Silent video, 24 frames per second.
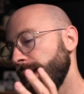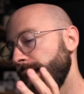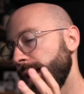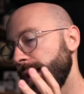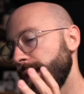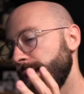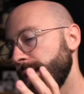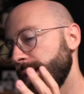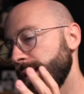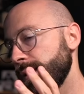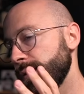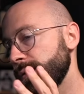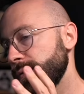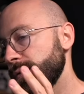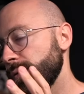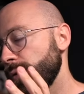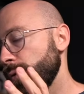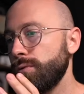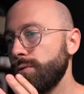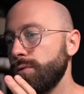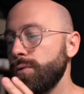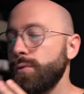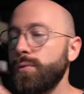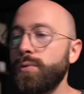and
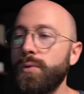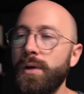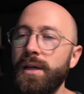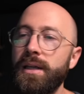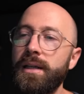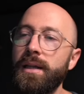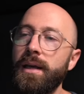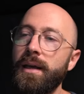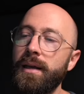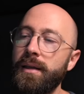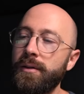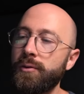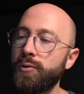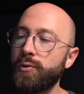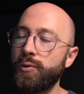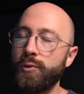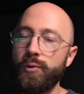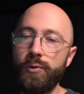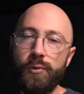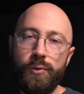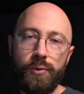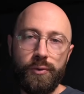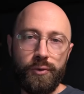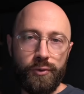to create a
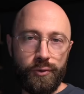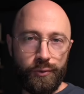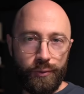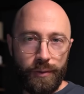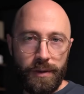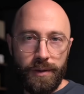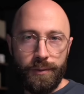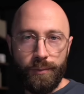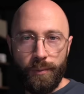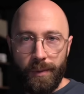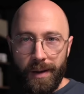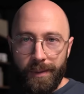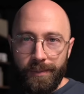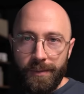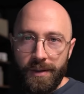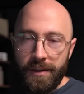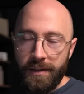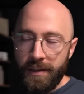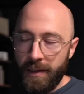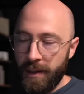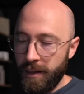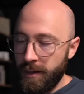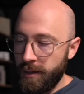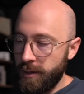true Swiss web
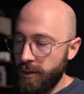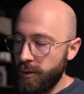design,